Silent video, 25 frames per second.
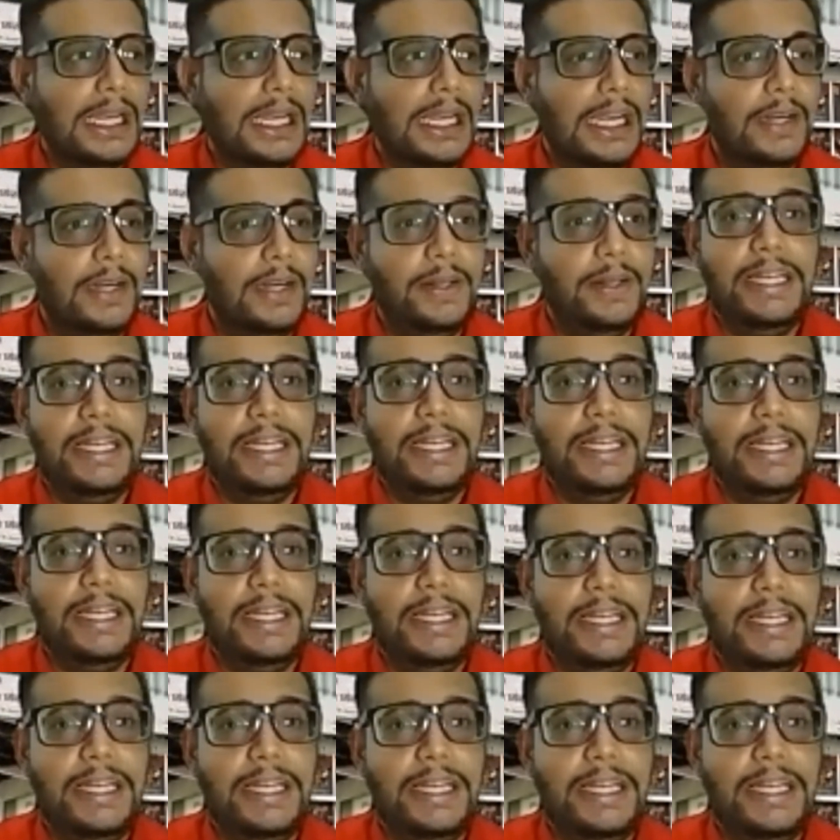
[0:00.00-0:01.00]
ready to
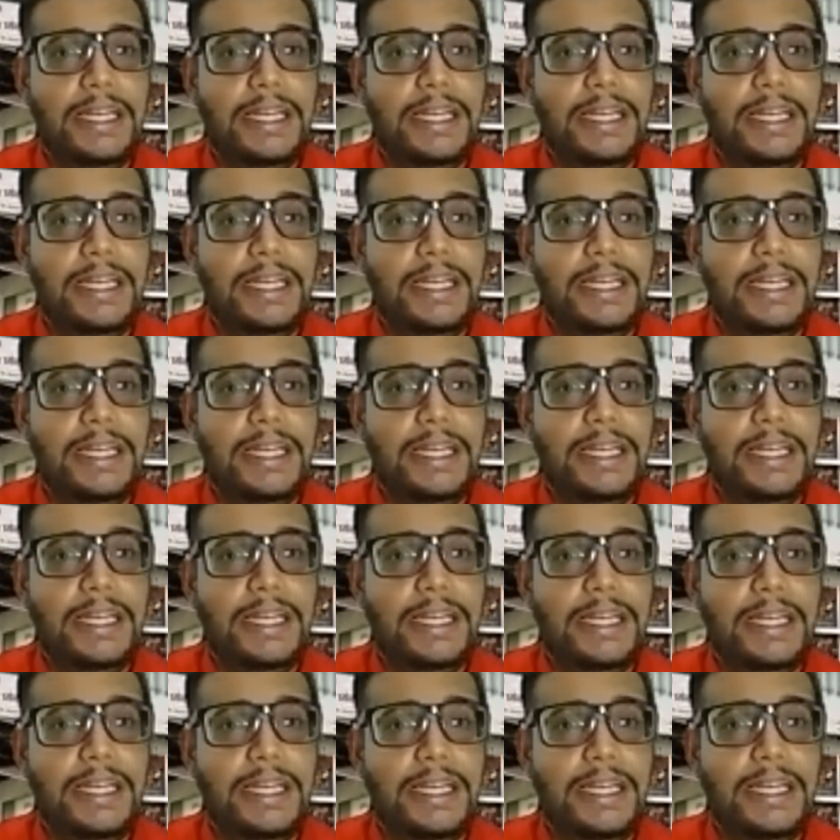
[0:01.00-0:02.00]
eat and ready to cook
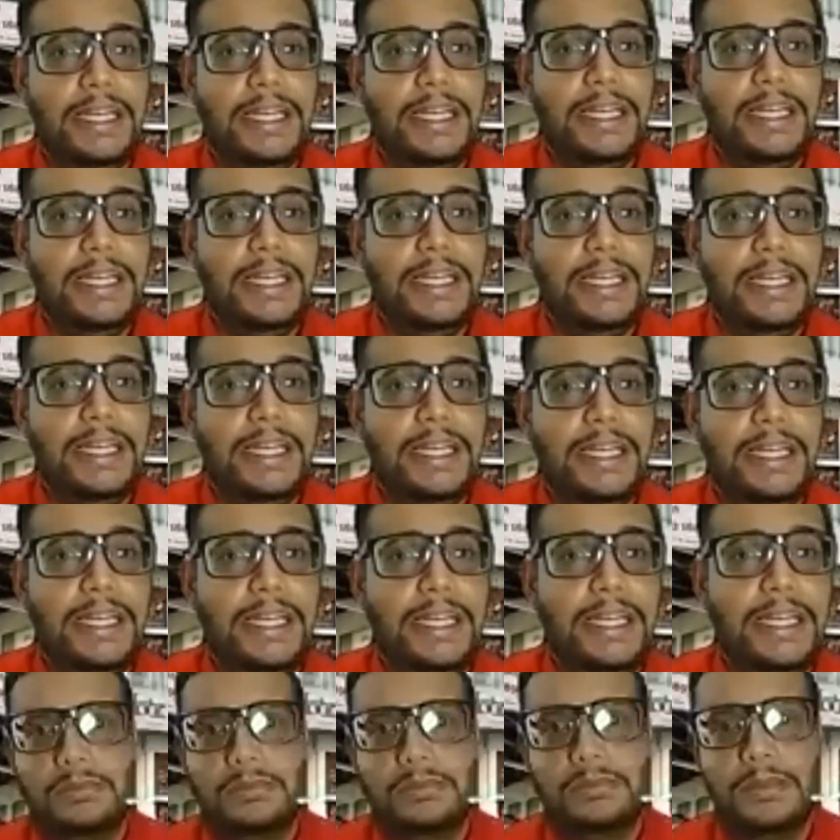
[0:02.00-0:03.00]
meals,
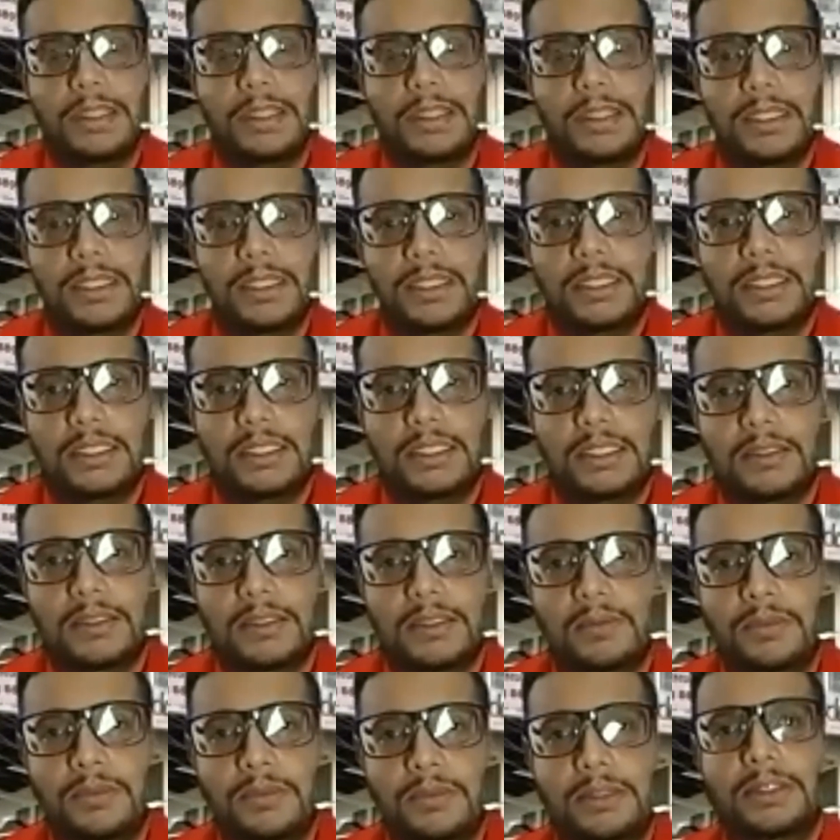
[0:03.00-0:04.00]
and
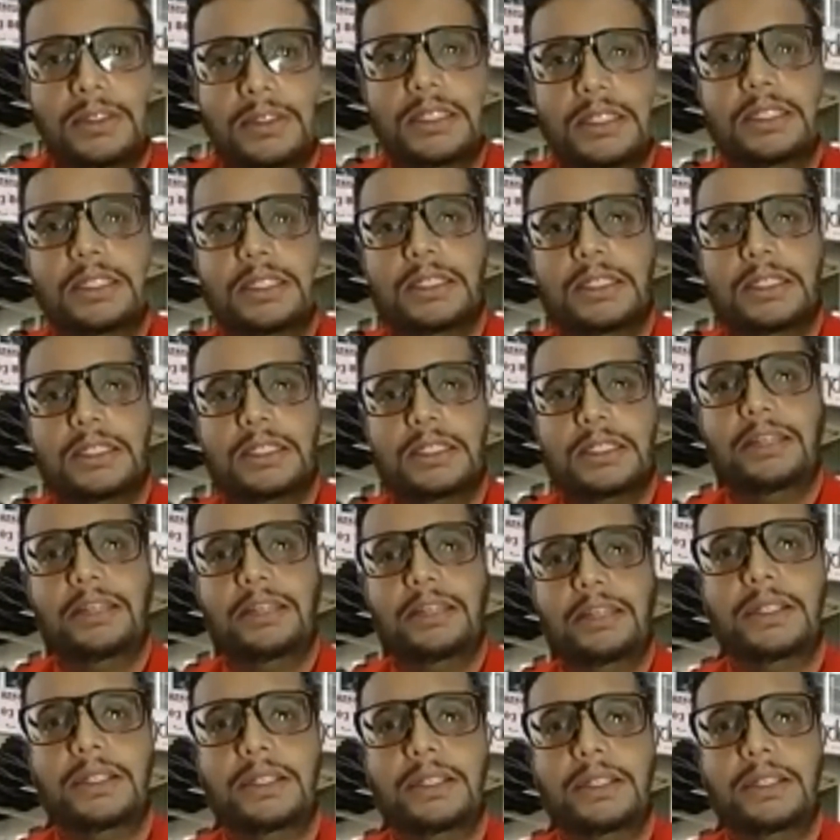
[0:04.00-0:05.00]
we were
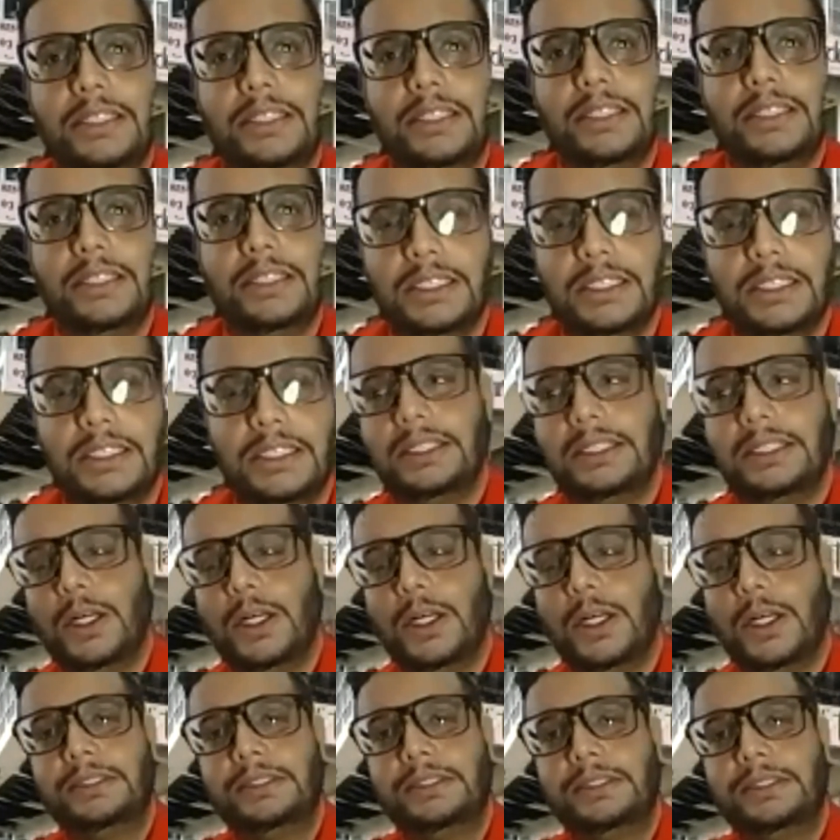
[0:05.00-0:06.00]
given the
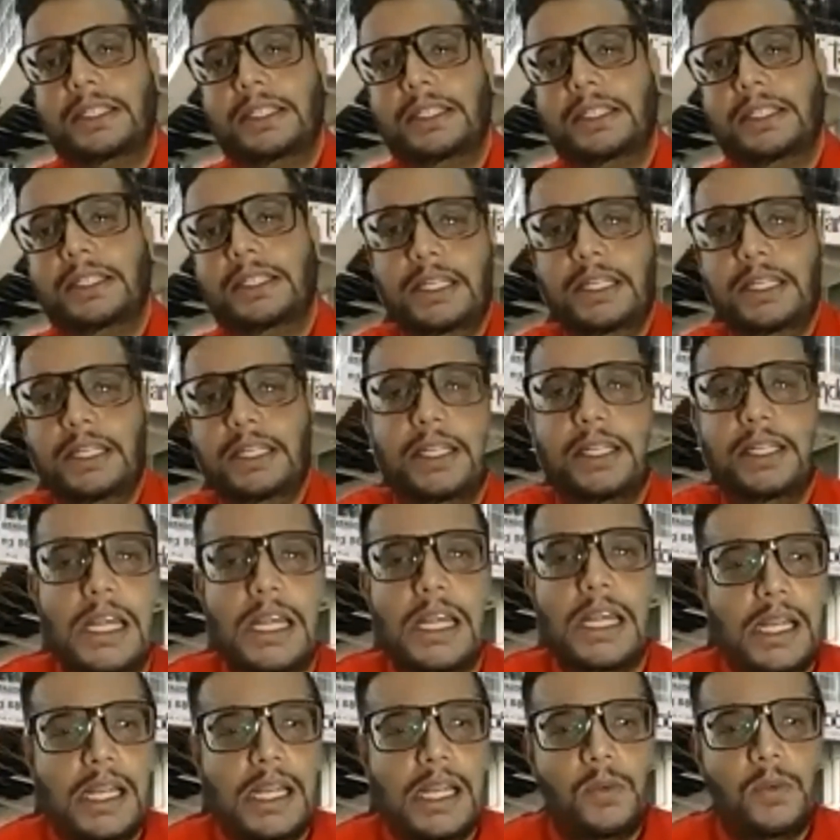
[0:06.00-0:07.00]
opportunity for an